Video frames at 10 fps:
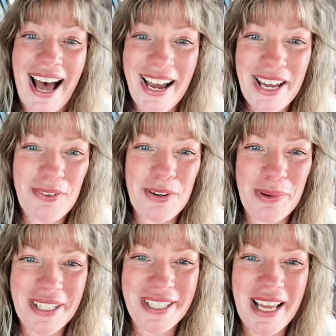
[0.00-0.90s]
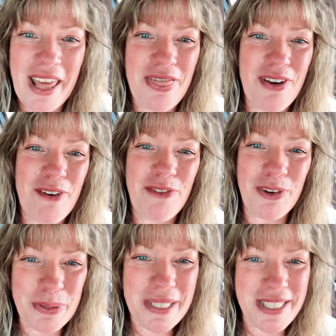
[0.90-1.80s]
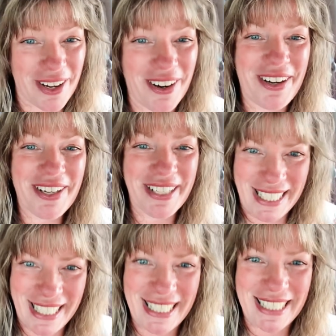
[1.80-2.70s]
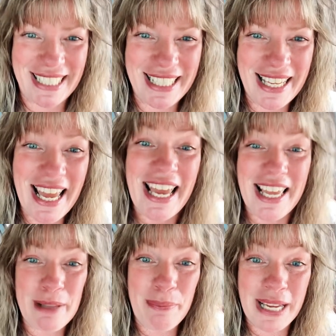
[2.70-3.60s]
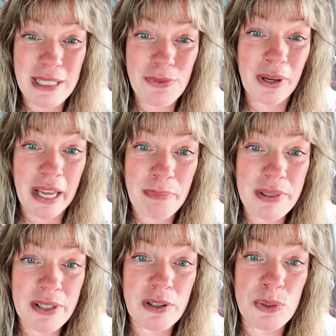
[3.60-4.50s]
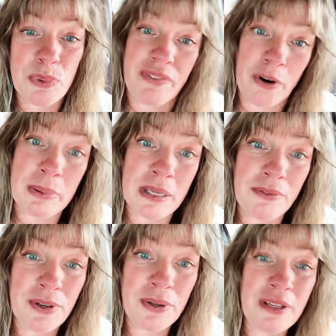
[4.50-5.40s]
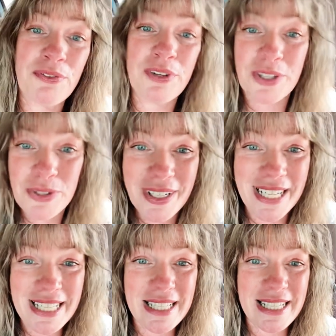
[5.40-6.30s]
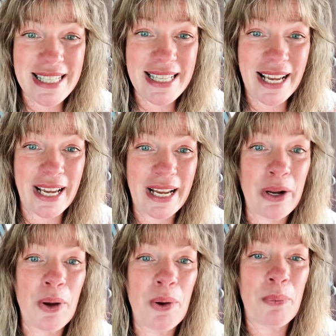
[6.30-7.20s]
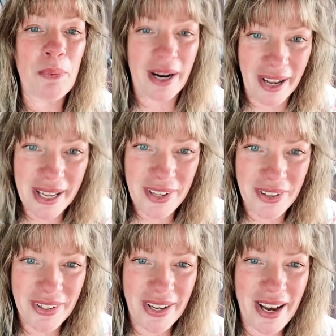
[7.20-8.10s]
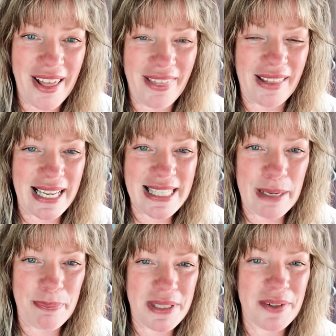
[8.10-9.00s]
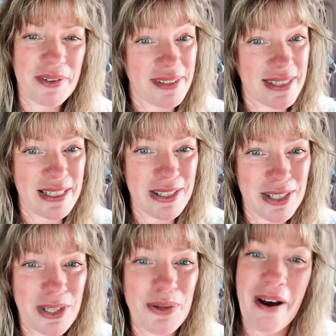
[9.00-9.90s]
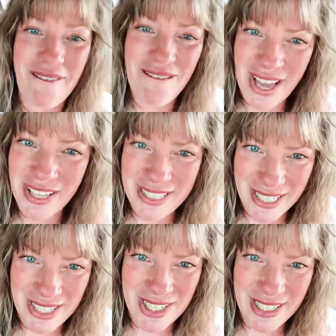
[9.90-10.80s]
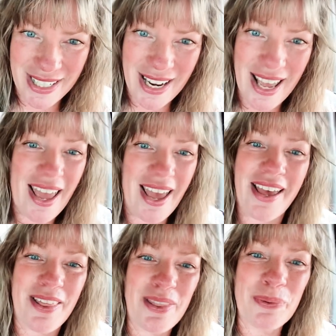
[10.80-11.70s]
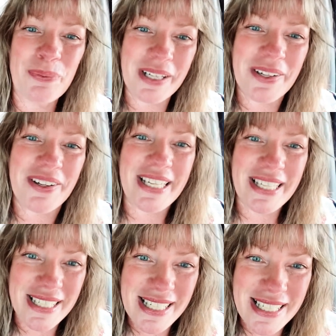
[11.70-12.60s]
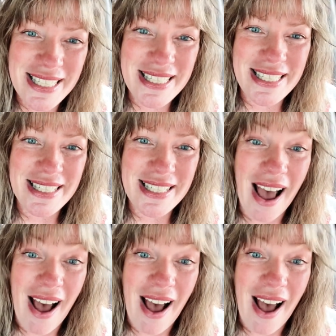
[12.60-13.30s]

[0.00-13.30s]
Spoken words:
Hi everyone, the votes are in. In the past 4 episodes, we've opened up voting for you guys to decide what I cook on the last episode of Season 2 of Val's Kitchen. And the winner is